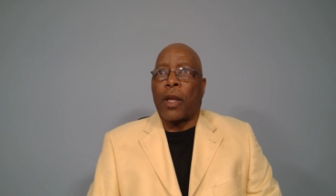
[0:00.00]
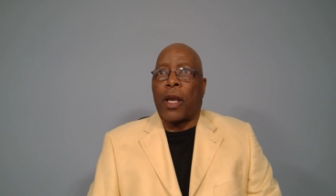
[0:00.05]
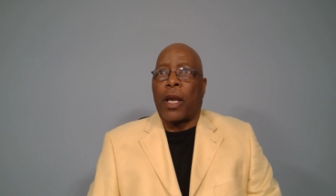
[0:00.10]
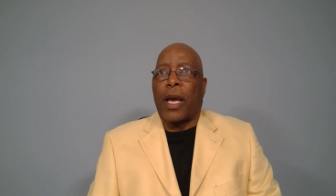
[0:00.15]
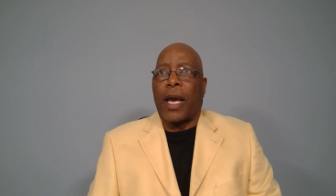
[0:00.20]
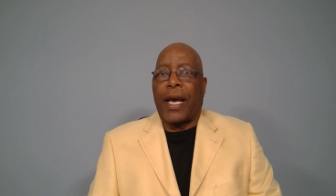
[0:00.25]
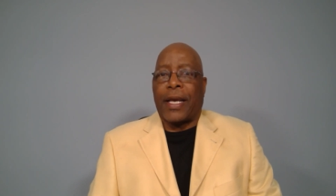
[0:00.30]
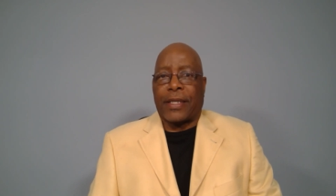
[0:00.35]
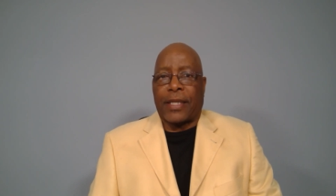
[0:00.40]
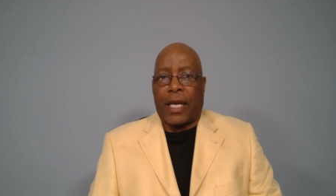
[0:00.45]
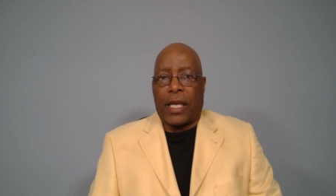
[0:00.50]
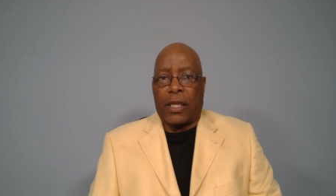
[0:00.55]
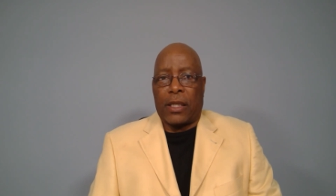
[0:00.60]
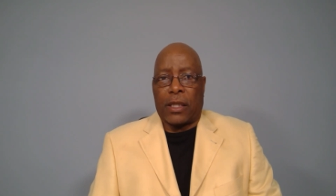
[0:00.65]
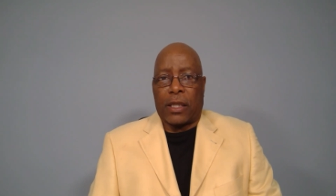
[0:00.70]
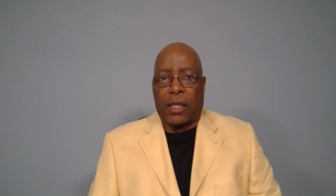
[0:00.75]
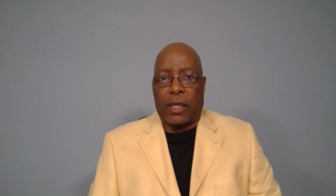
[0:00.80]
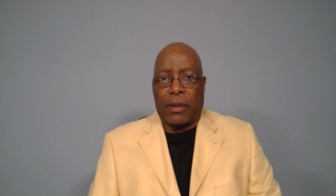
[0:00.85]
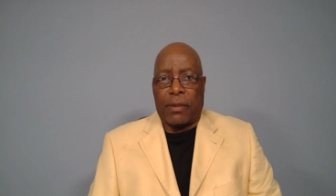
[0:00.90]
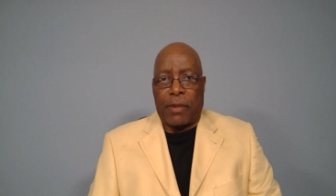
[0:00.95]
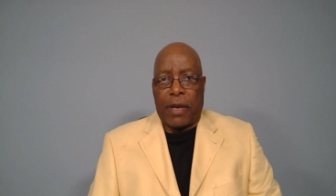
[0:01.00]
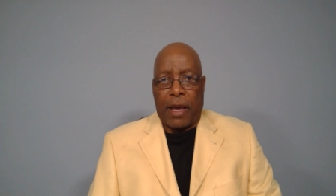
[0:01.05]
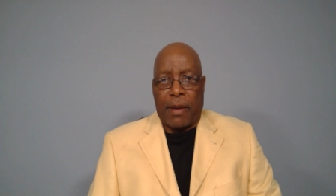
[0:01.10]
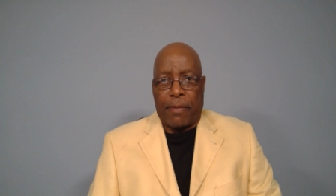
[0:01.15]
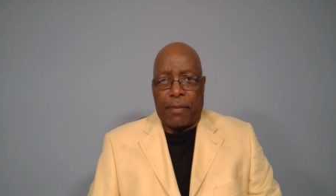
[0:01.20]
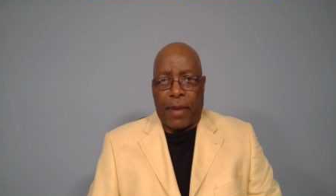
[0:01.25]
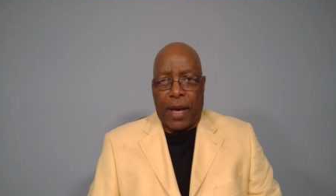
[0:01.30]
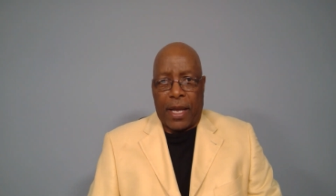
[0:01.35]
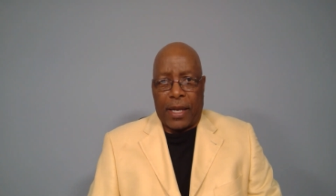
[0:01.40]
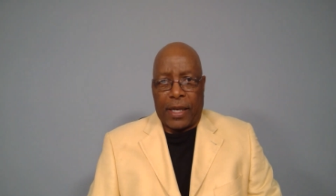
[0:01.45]
as I look in, at
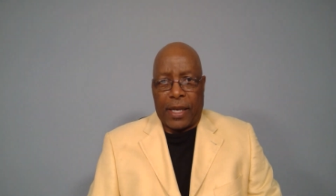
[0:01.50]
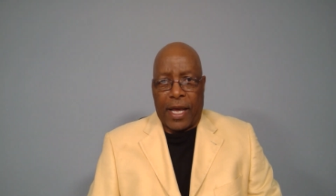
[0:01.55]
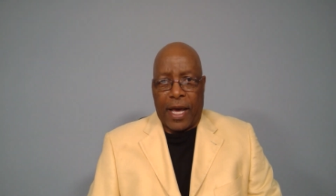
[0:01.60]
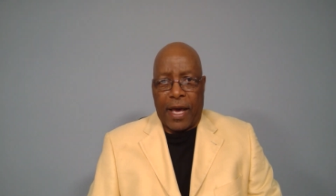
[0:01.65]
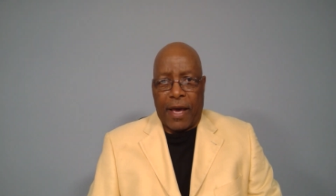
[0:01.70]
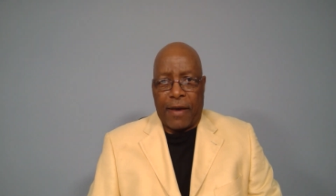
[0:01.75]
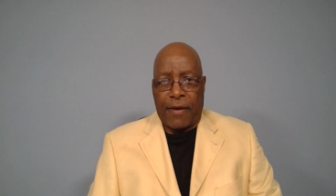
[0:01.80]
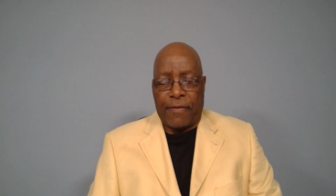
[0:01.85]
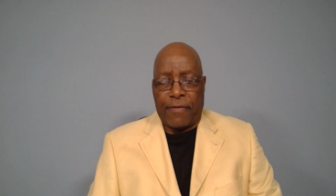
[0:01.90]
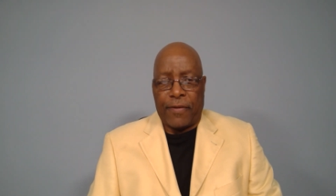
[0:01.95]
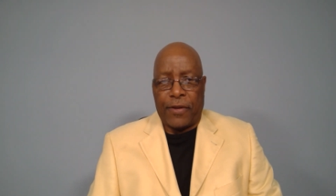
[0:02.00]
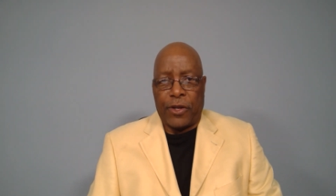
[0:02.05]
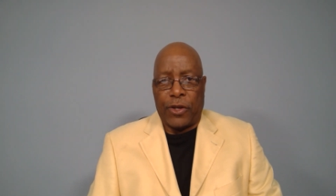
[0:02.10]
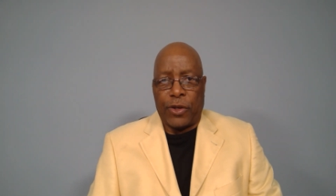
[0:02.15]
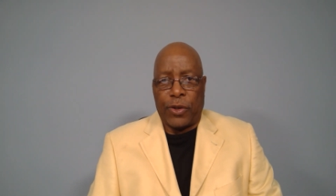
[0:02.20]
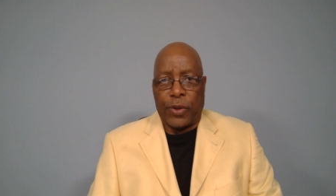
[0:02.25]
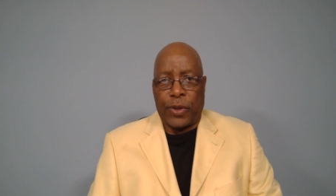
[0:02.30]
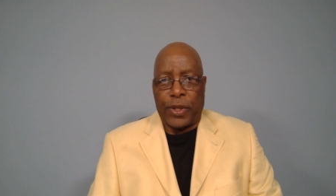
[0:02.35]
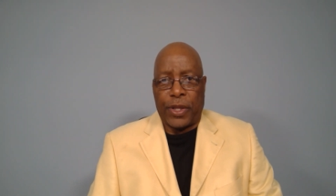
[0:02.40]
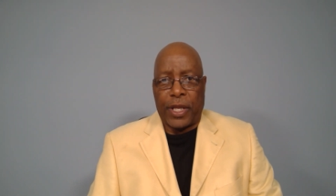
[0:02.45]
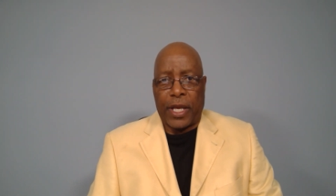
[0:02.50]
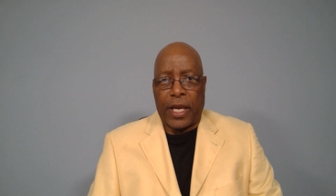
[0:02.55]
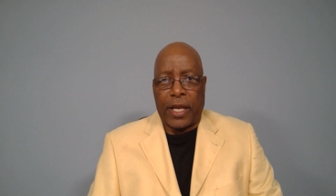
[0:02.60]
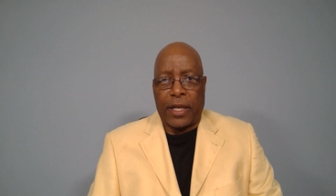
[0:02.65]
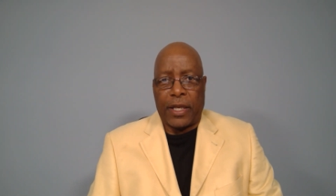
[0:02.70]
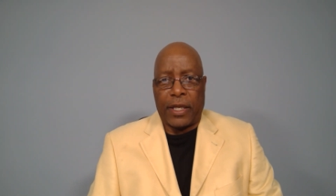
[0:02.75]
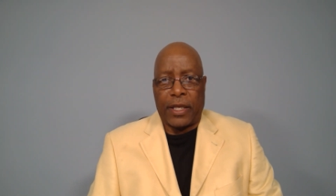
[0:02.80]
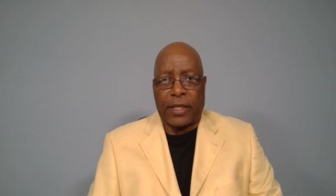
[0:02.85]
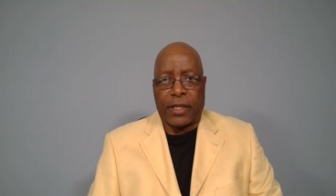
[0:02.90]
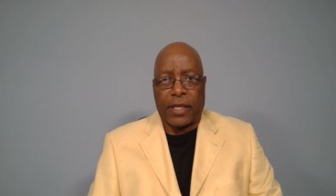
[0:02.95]
my life, knowing that
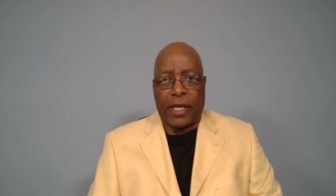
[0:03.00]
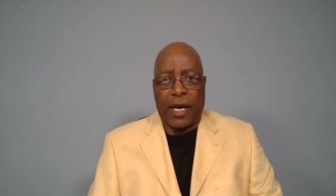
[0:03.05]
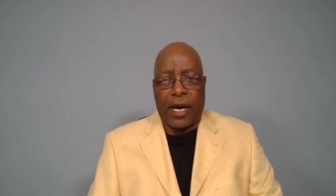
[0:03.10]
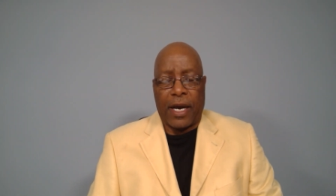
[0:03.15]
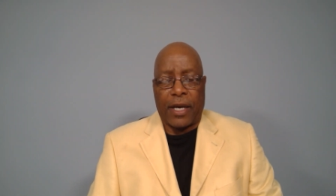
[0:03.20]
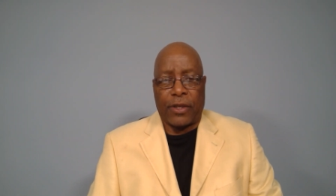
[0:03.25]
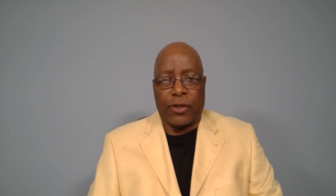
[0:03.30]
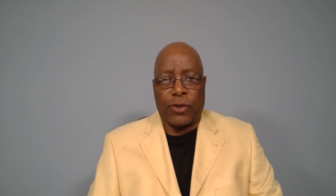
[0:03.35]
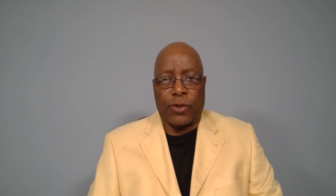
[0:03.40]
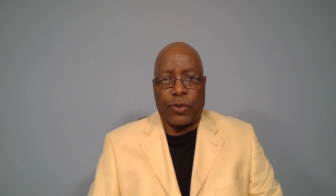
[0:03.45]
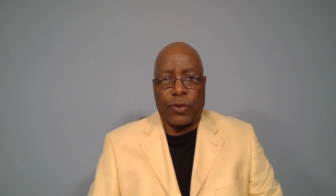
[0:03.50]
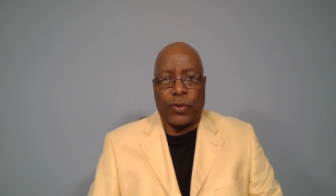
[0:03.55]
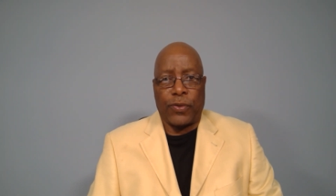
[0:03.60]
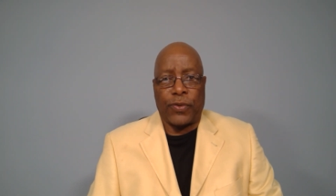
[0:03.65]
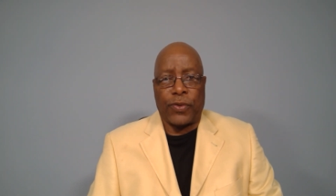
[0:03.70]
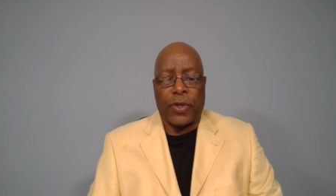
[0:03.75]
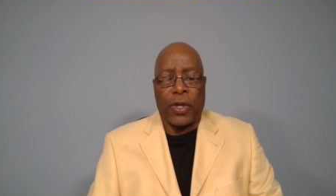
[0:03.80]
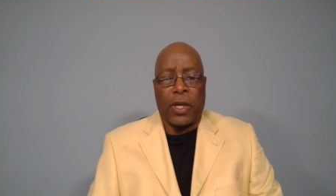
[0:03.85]
it's God who